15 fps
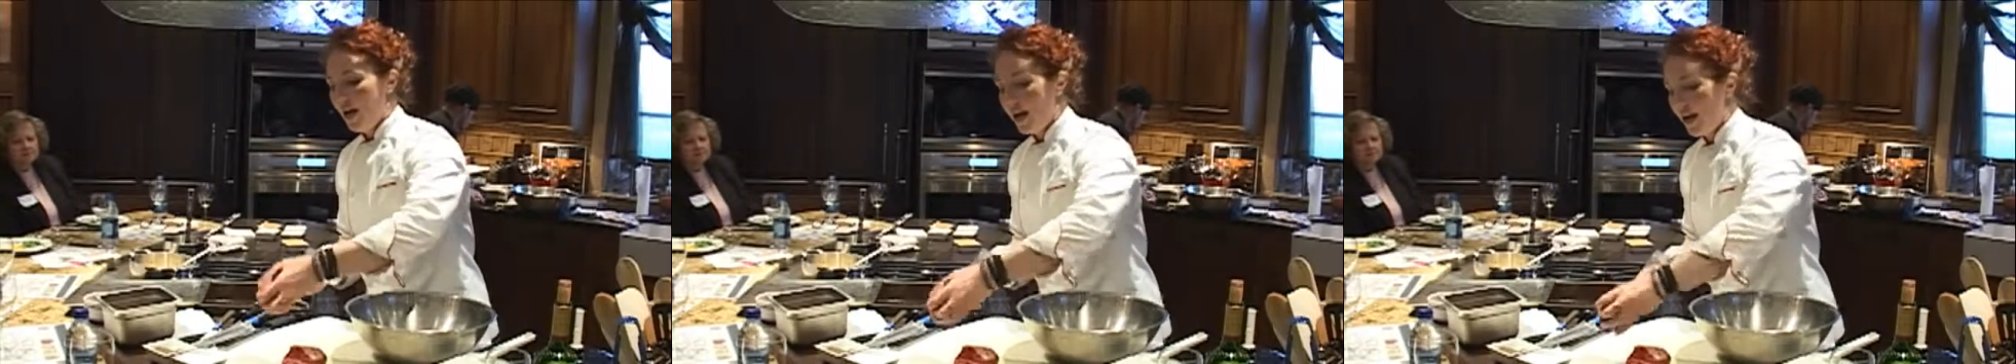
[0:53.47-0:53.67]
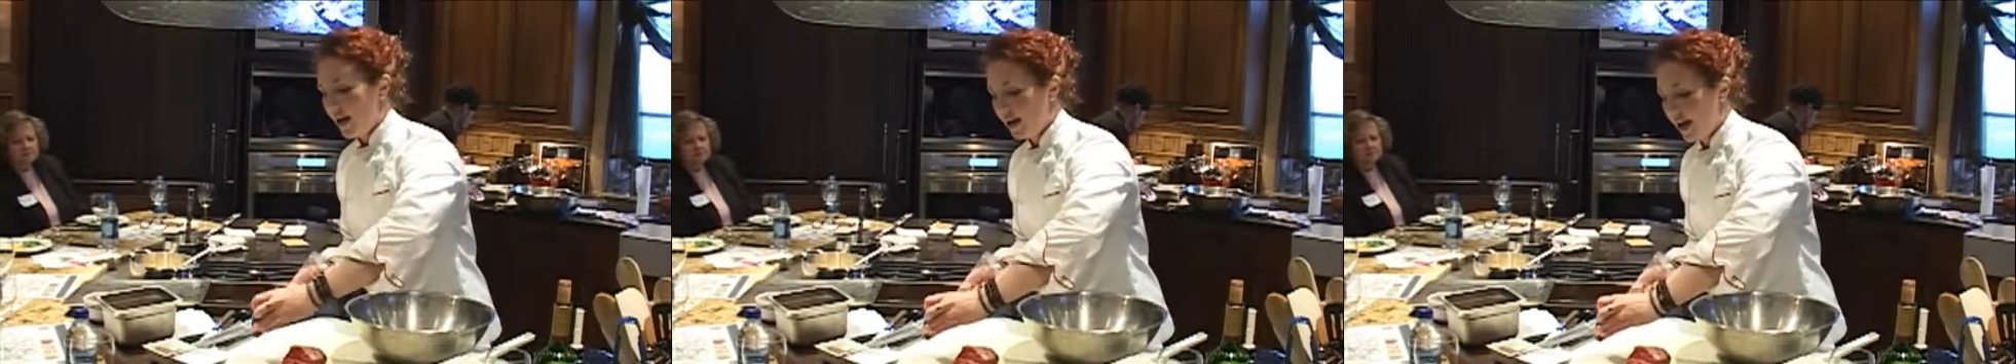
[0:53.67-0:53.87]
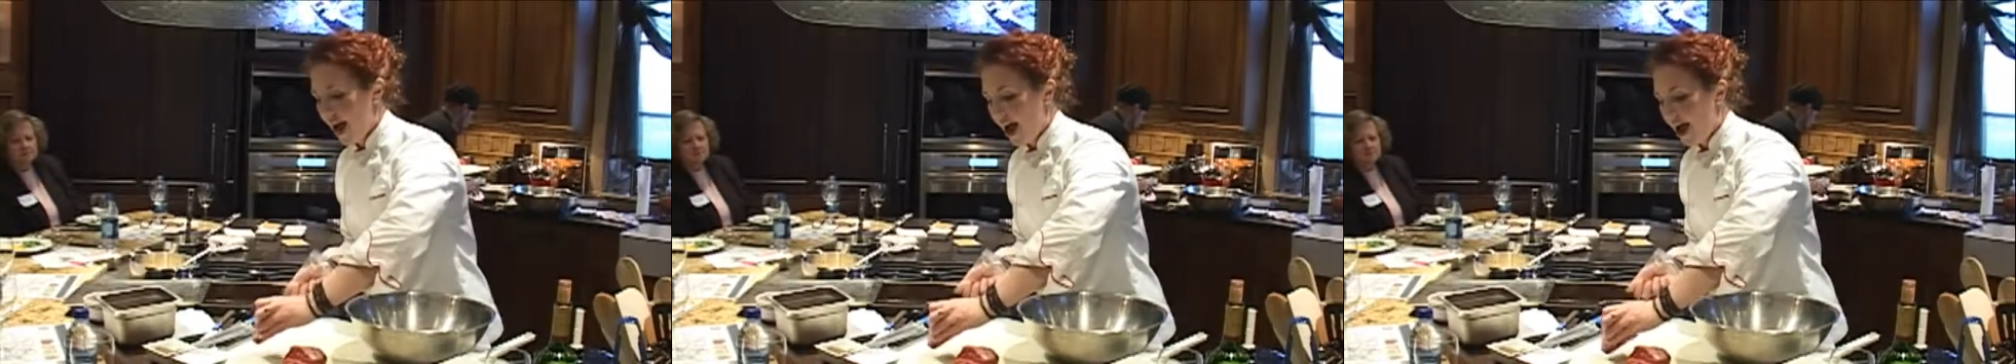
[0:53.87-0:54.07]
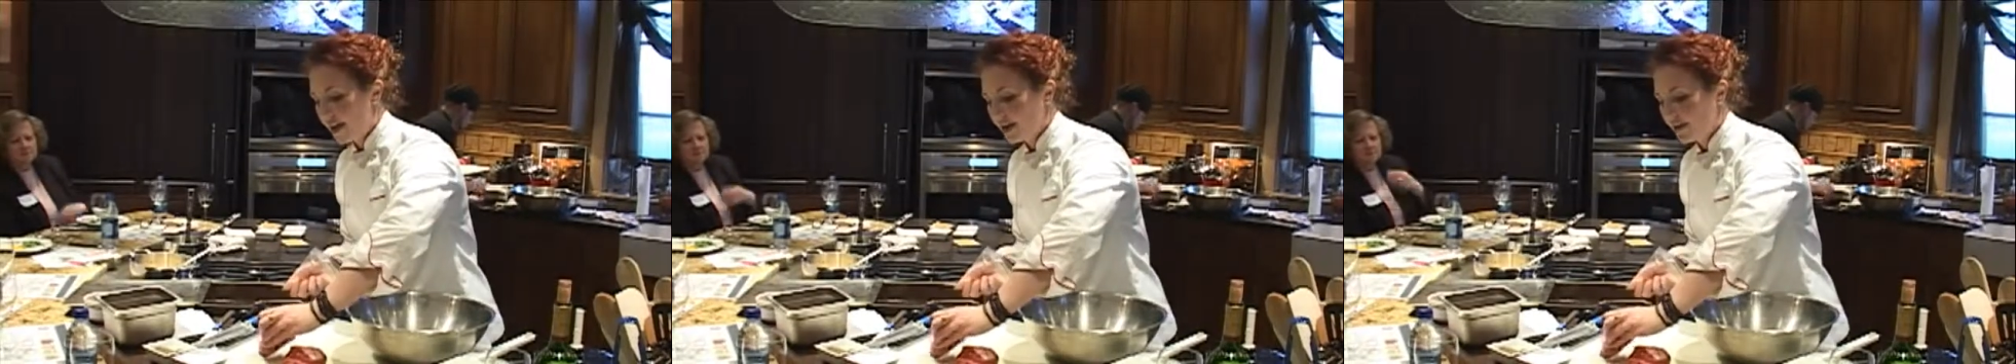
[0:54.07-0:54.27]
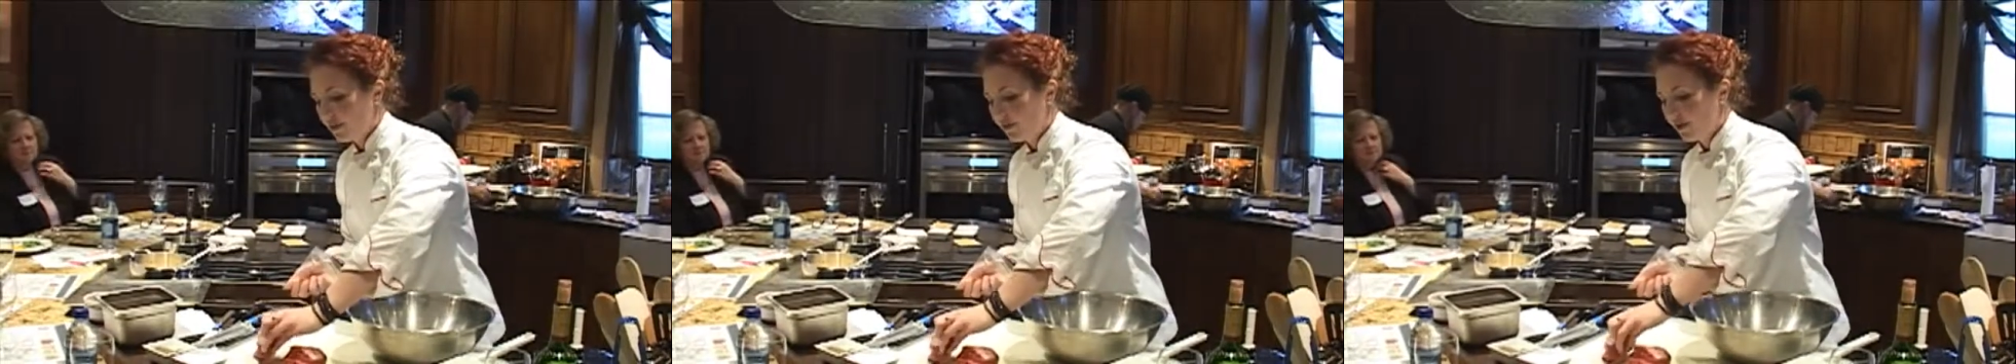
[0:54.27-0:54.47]
and
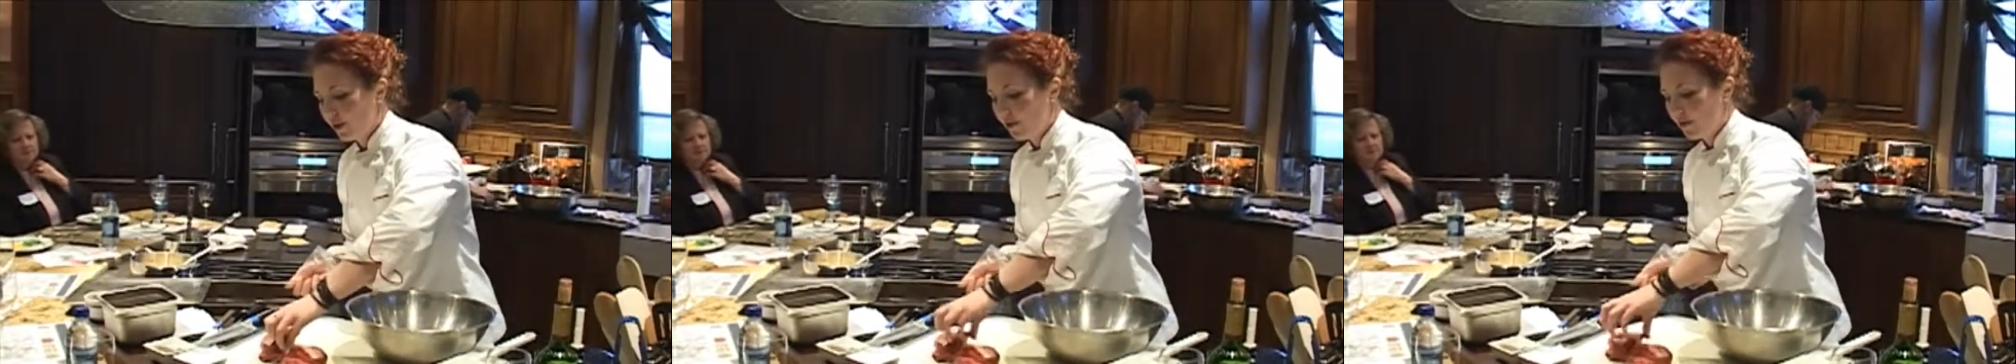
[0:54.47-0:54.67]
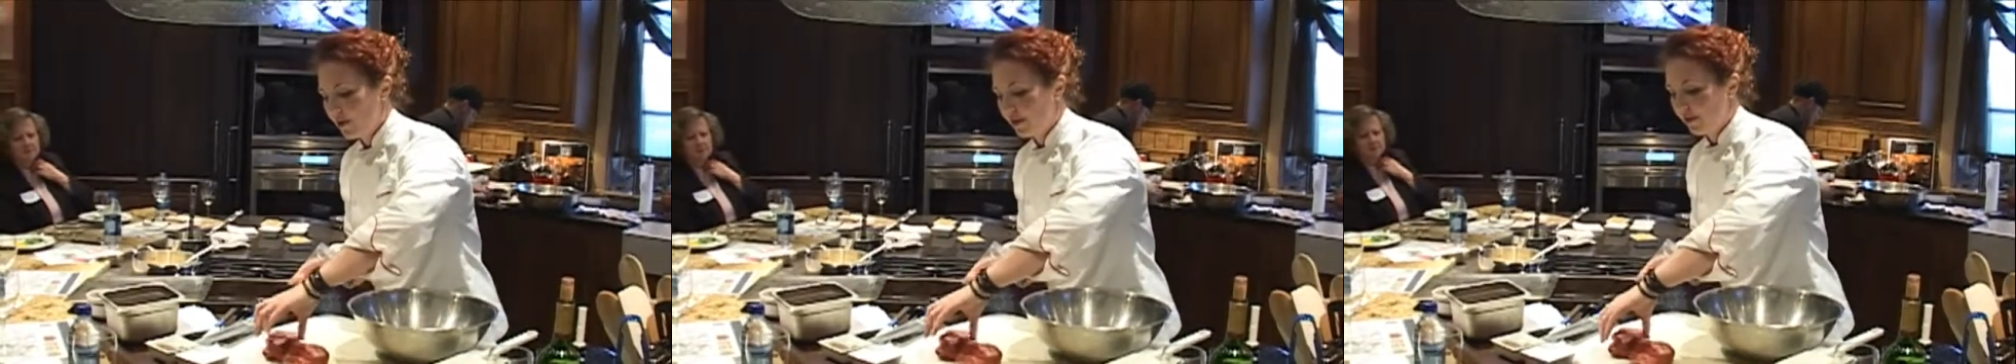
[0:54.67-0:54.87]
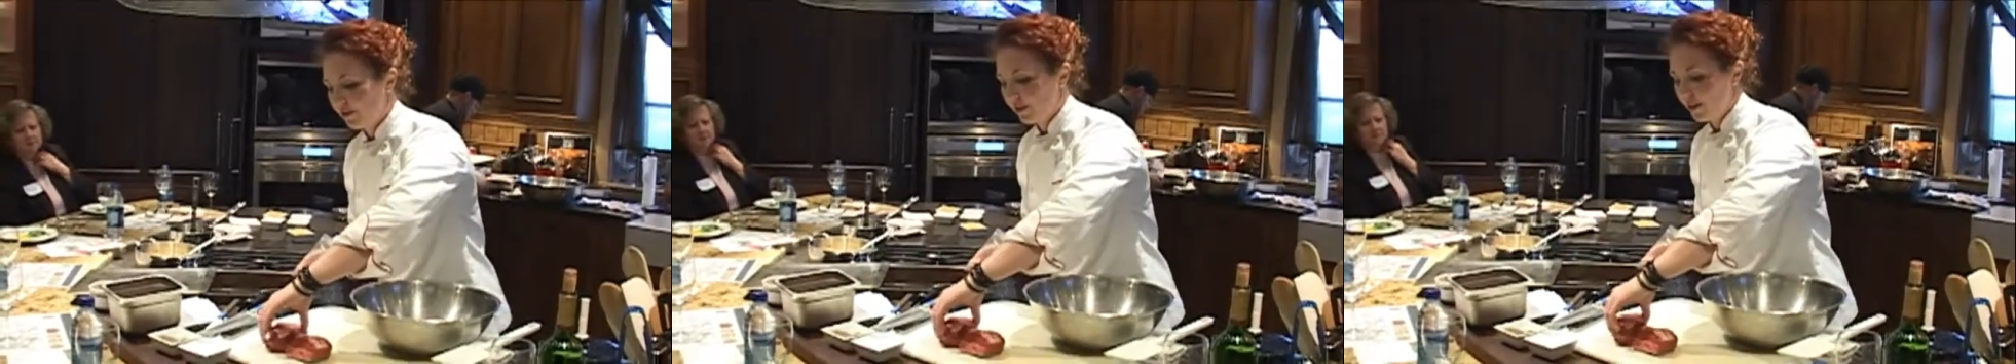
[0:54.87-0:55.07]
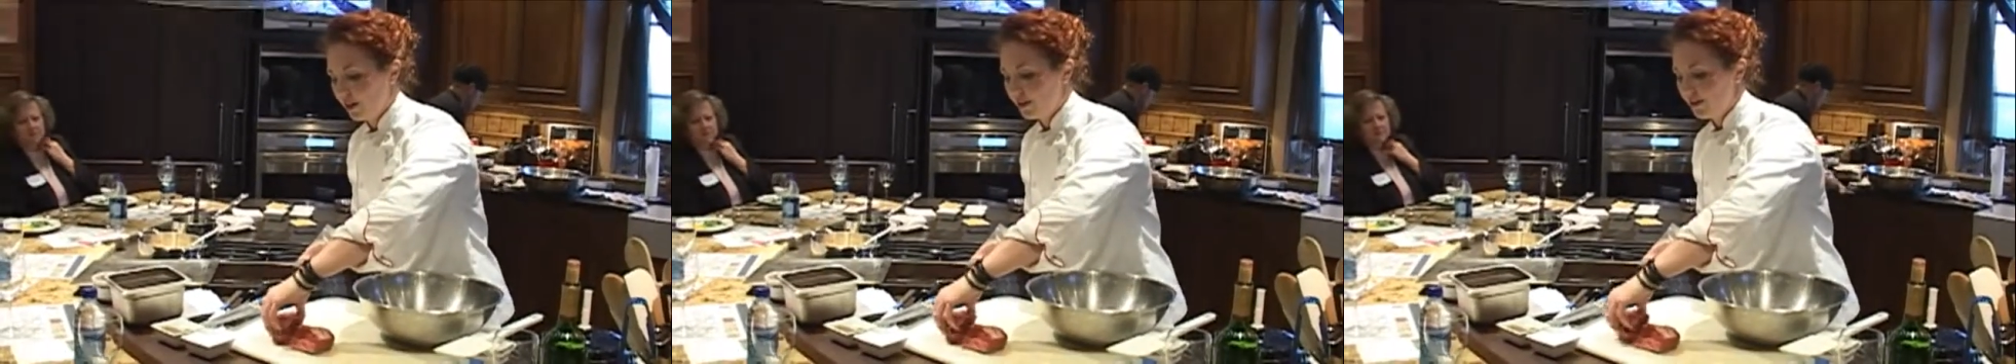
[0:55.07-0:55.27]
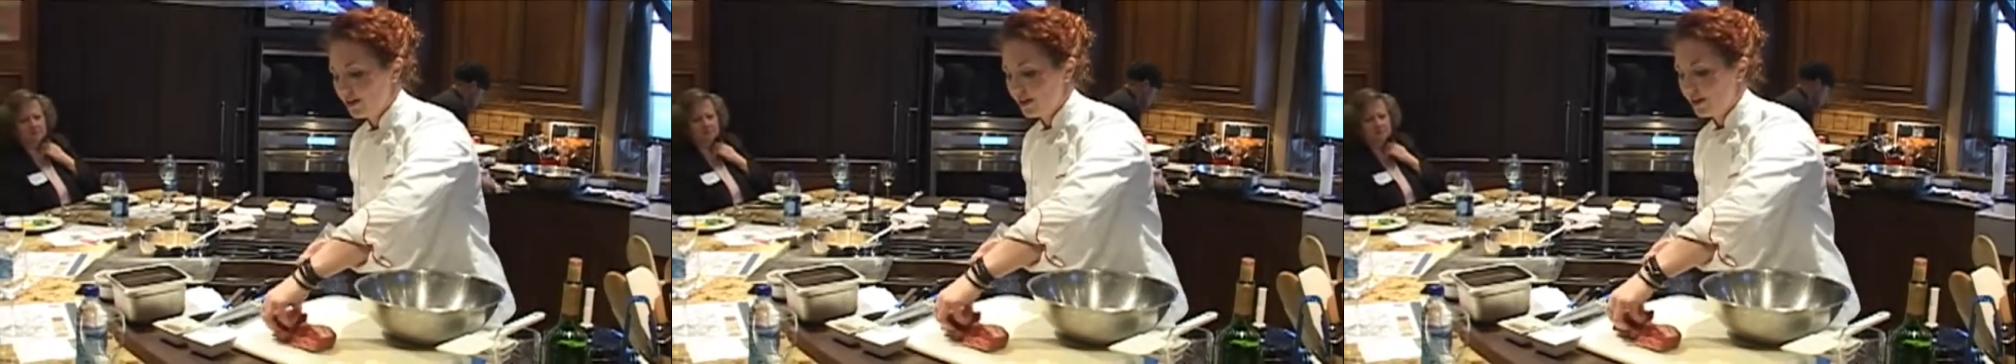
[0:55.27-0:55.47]
ask for the beef
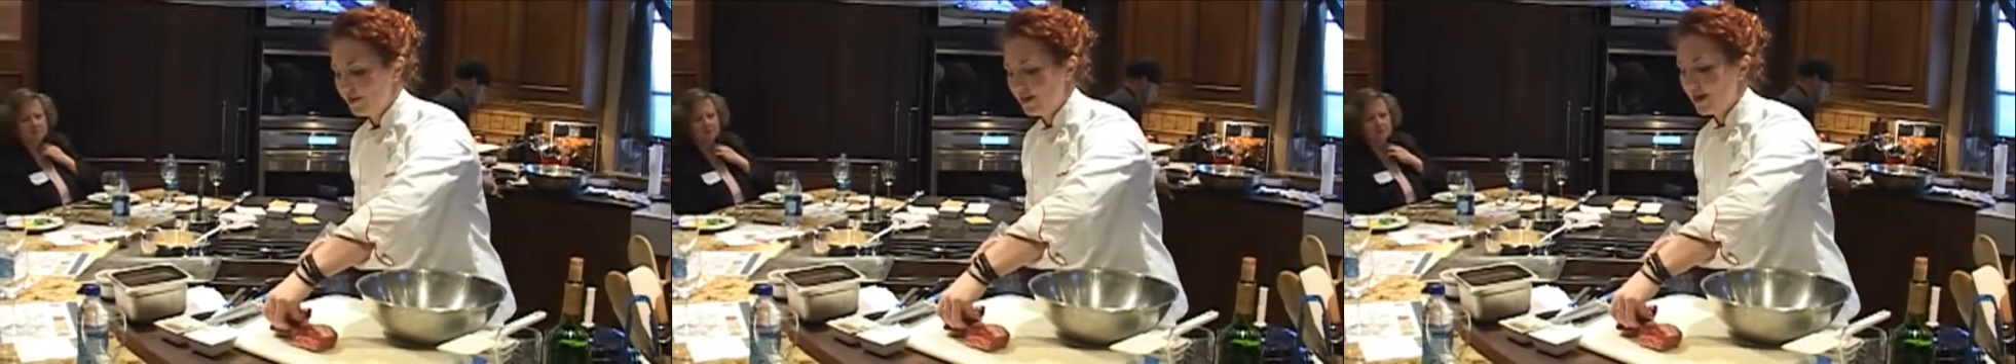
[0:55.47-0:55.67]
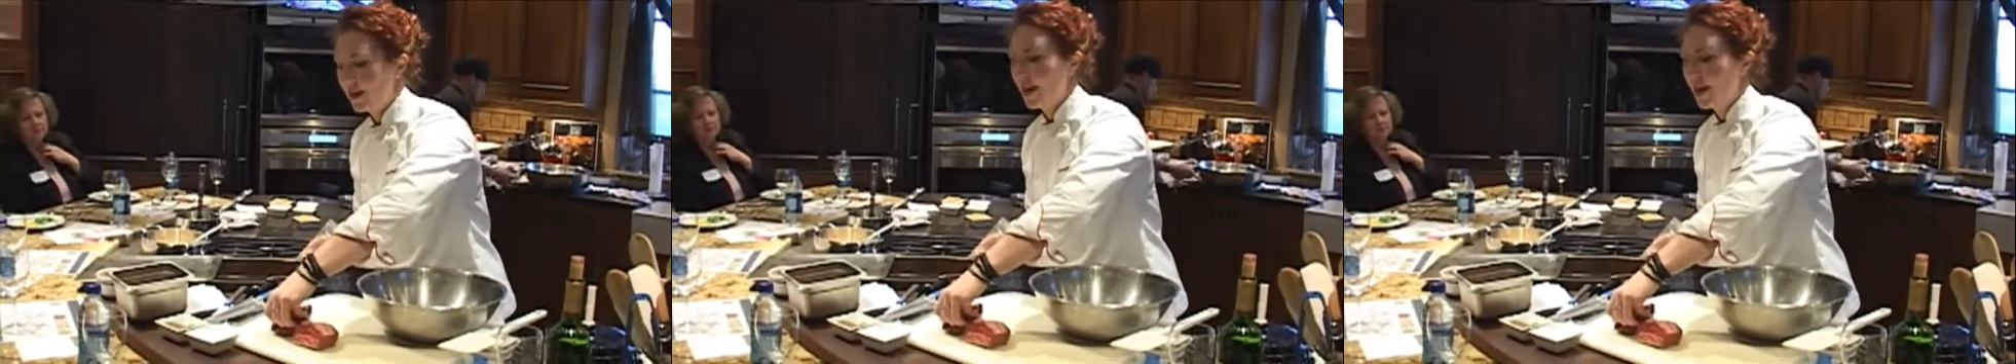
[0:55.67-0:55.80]
ribs to be